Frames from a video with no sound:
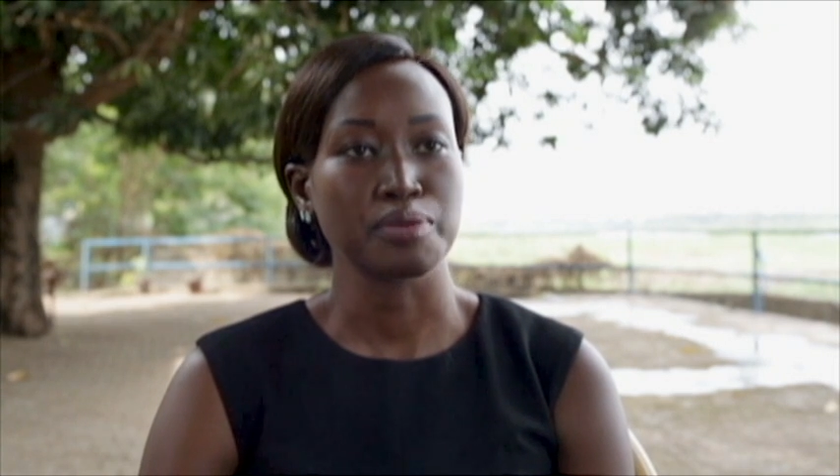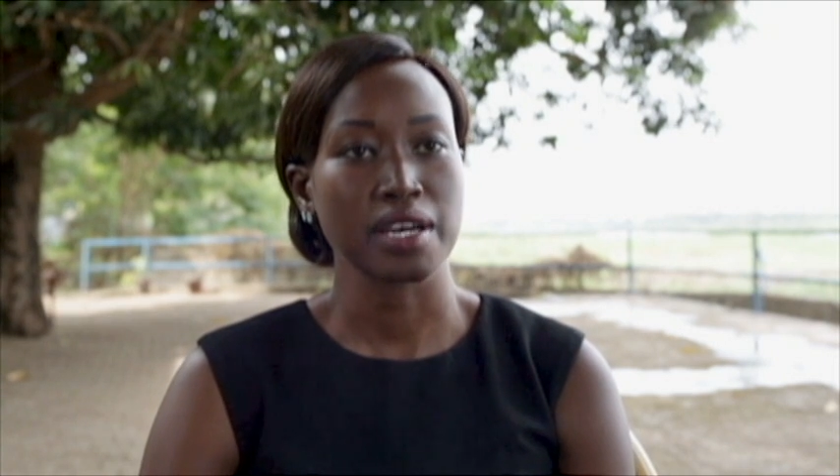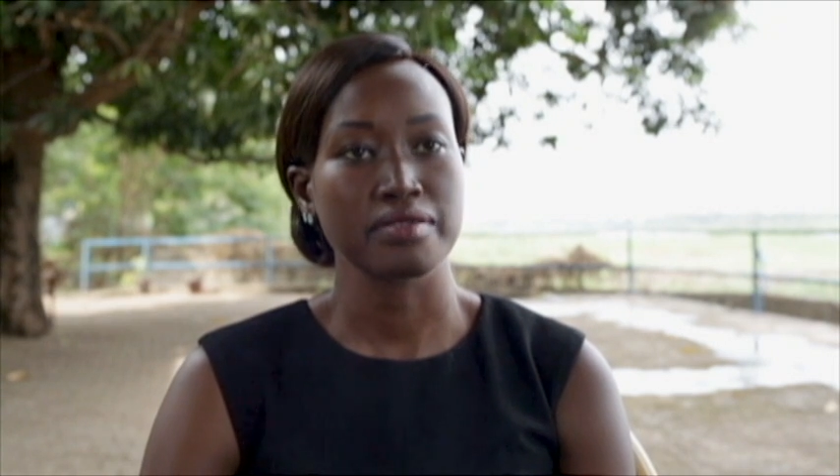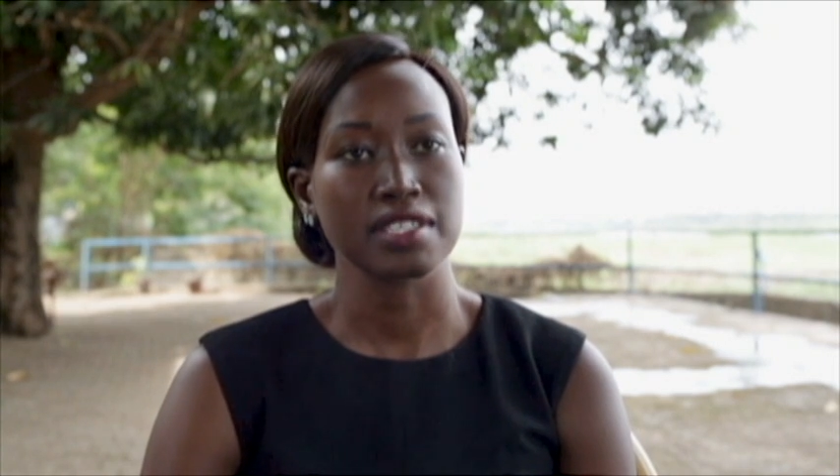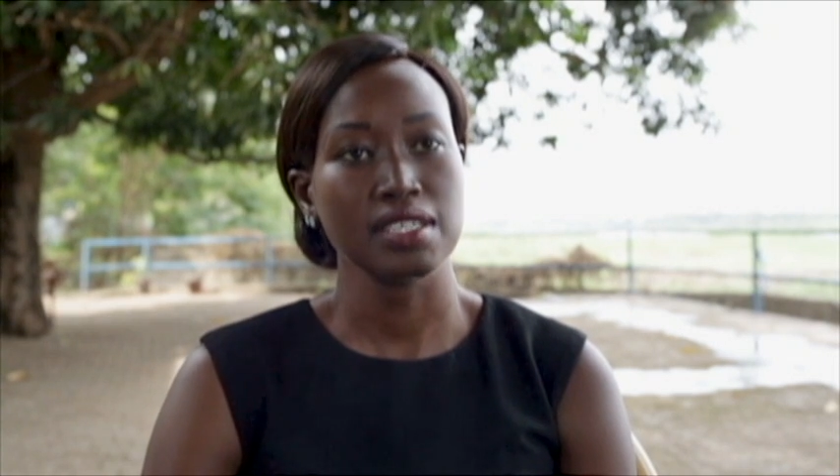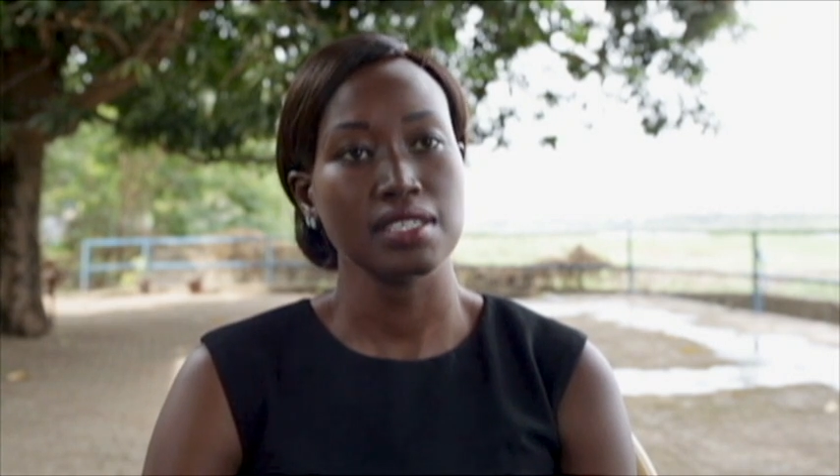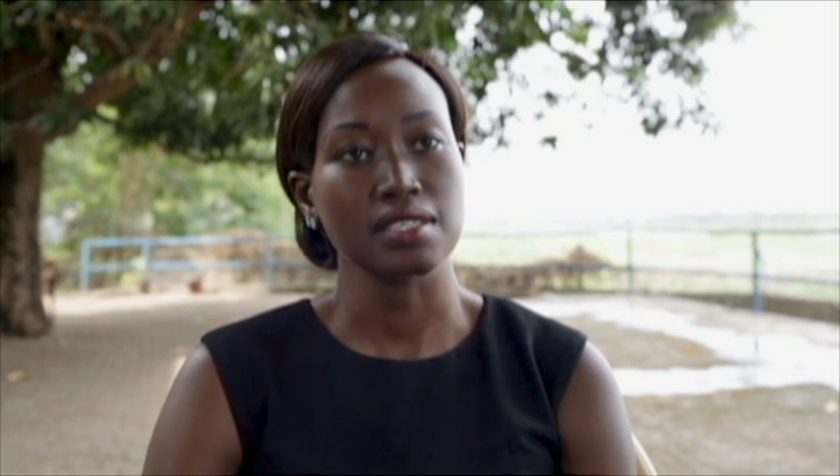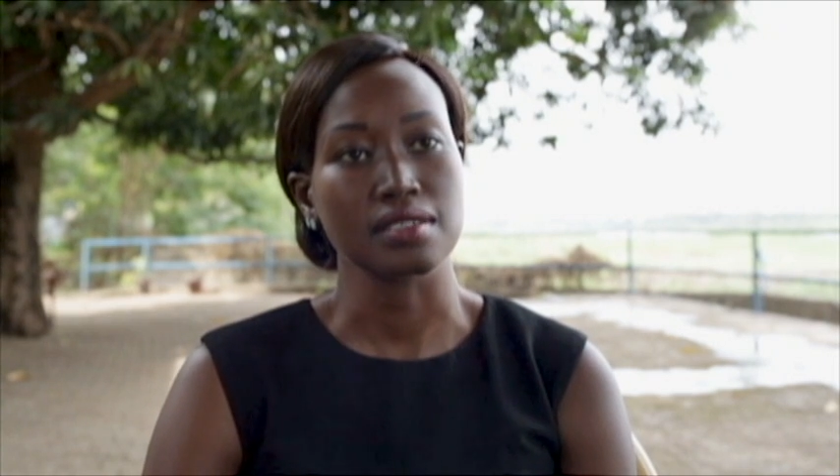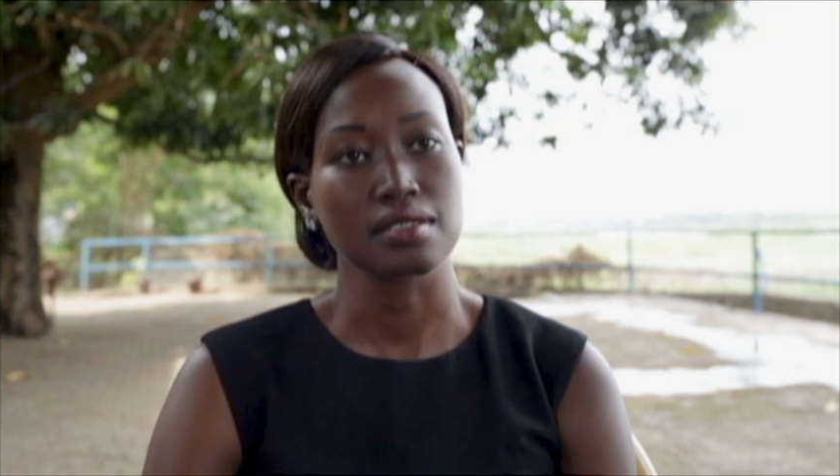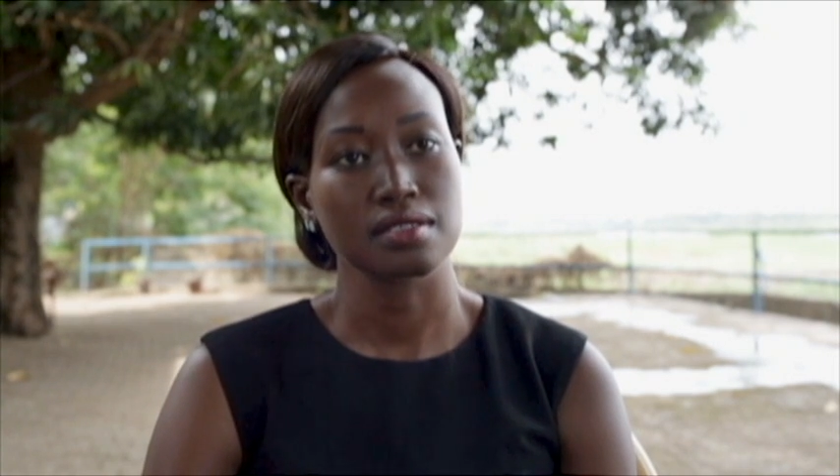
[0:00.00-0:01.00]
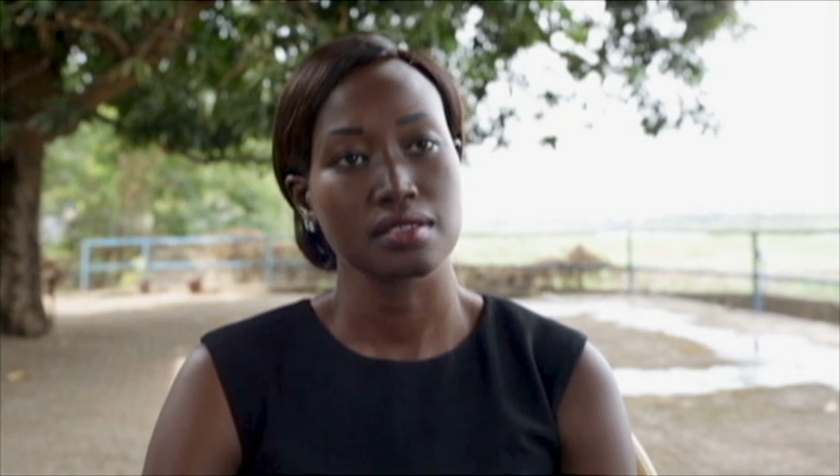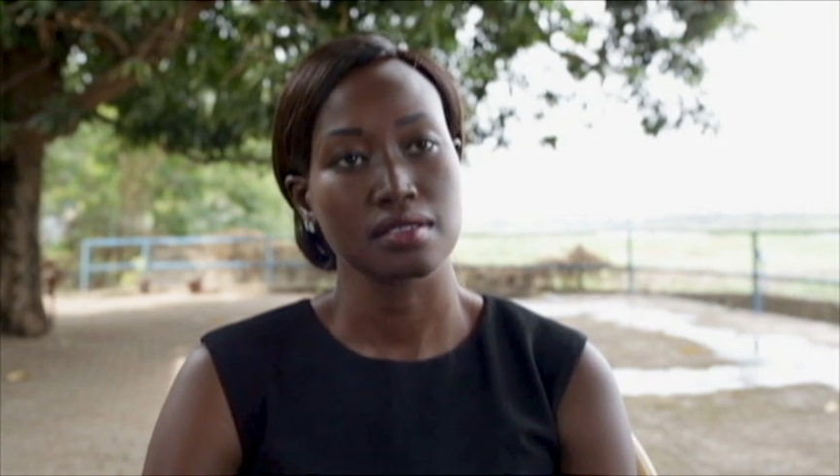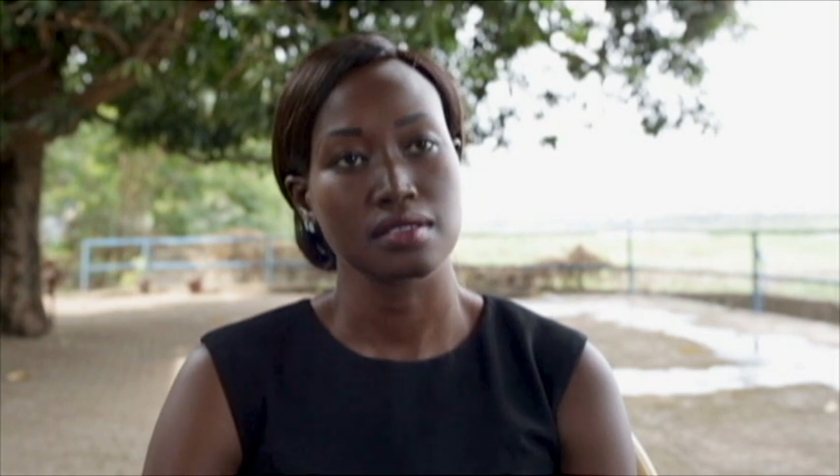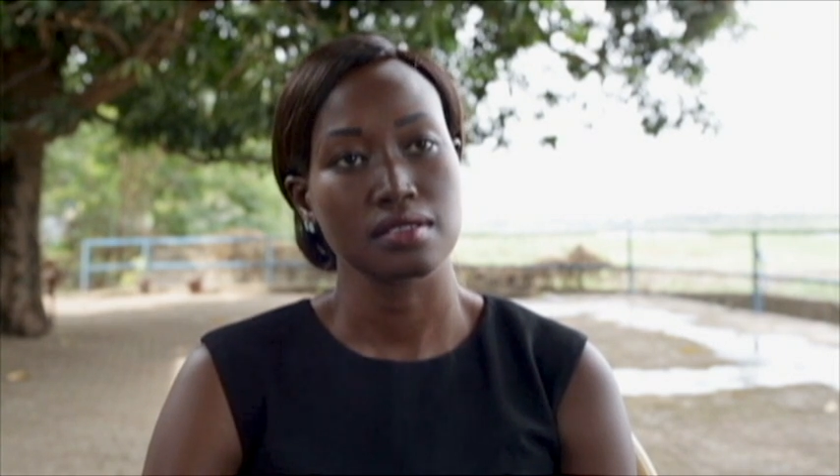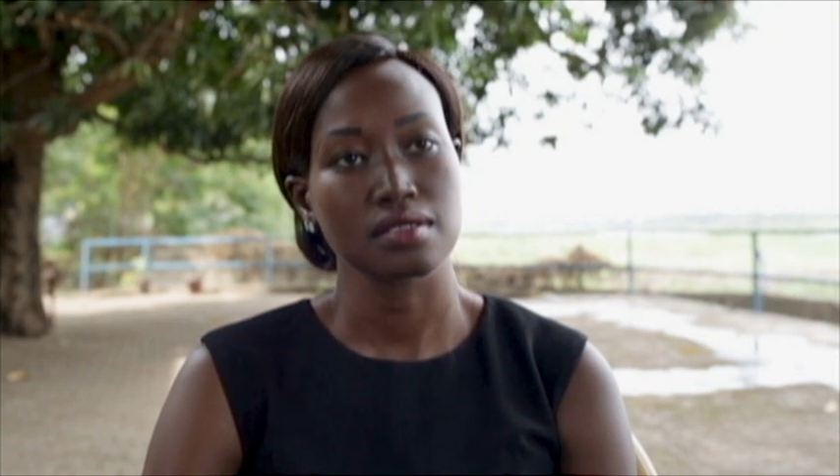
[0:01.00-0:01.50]
private clinic.
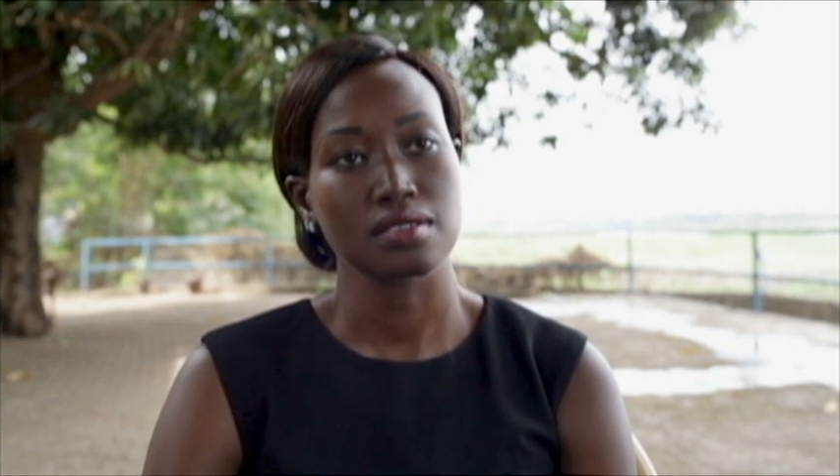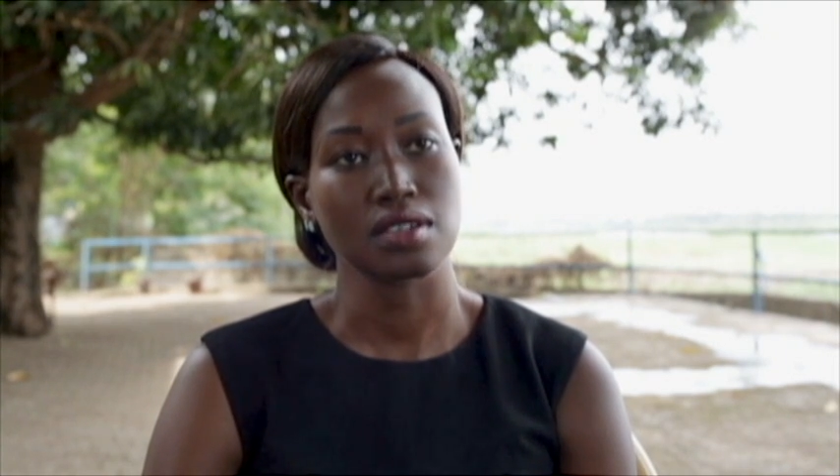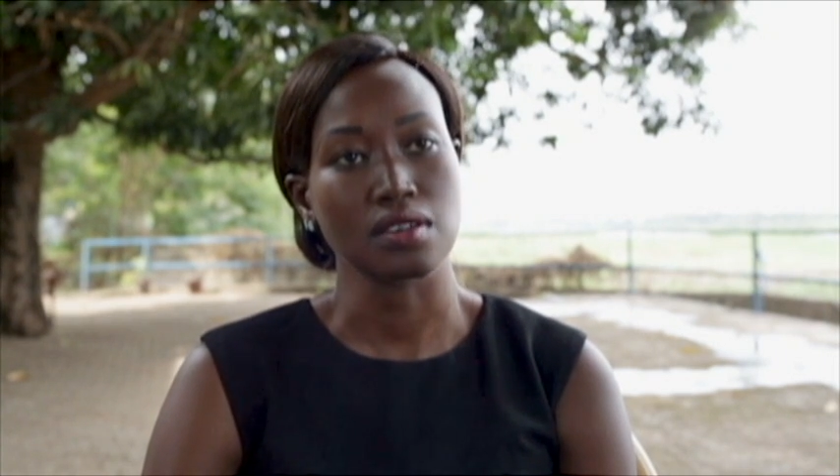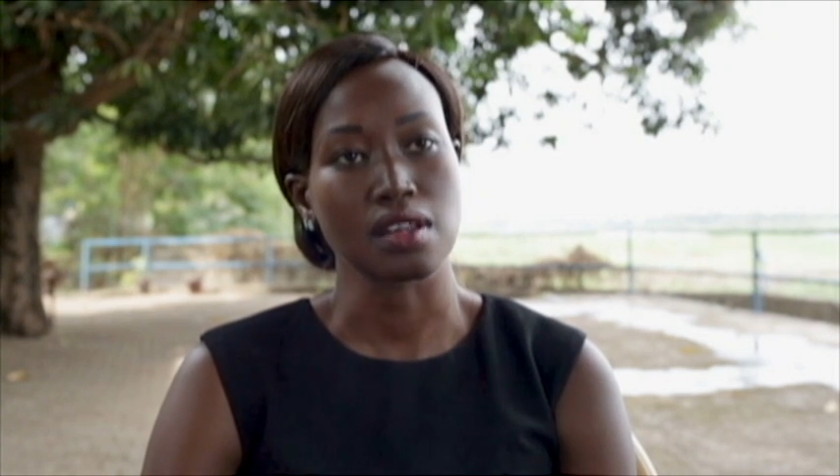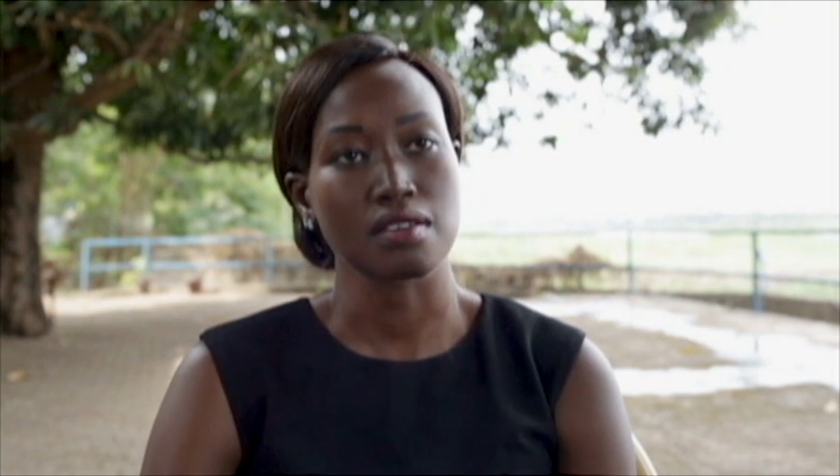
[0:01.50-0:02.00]
So